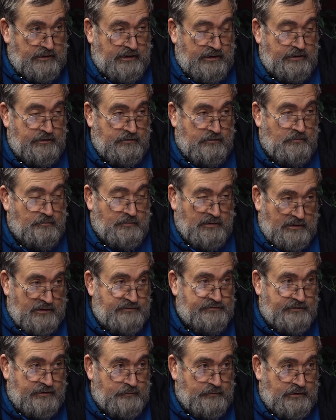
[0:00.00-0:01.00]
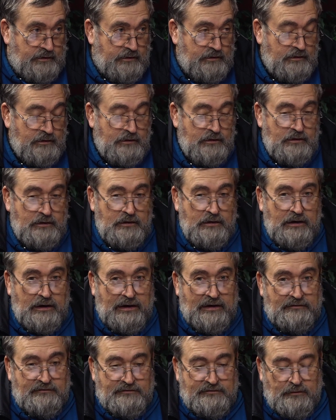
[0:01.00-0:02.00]
right. you're molesting me. Right.
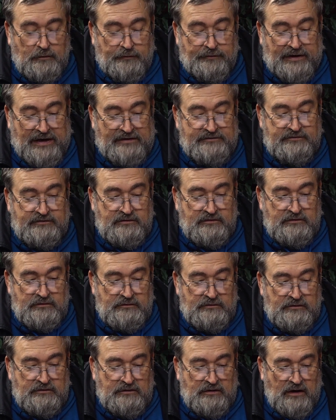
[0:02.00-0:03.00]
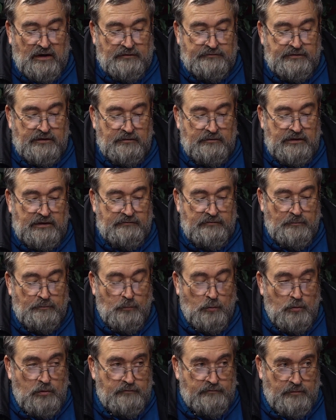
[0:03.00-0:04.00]
And so that's causing even
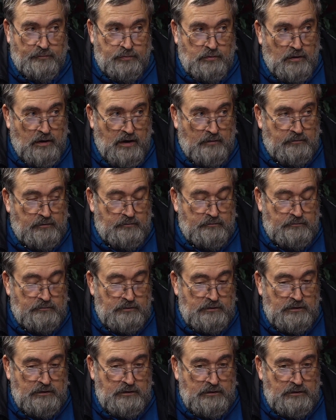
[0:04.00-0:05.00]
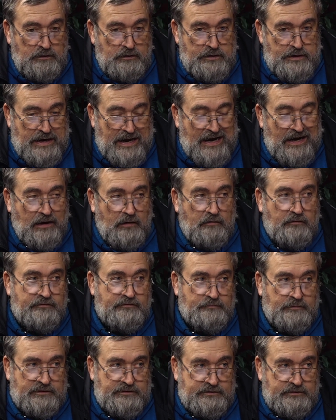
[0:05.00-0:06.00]
more of a problem now,
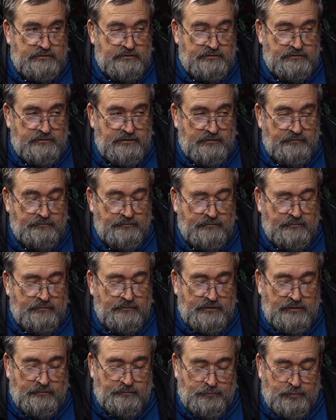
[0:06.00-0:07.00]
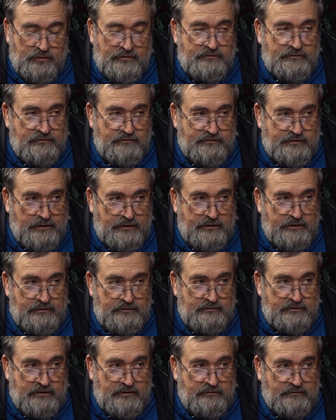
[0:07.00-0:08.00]
especially in, in the prison
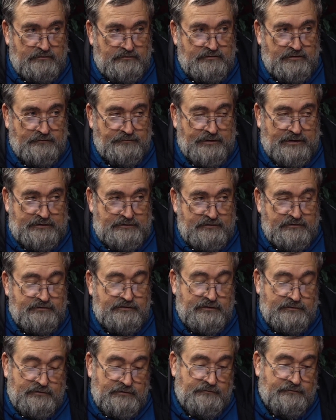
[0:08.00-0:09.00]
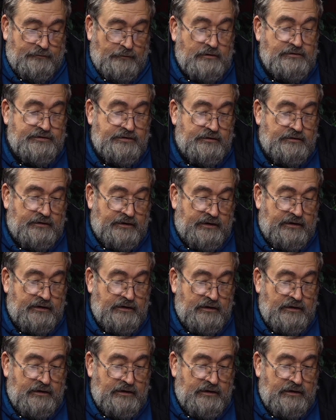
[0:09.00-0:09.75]
setting and stuff like this, because unfortunately,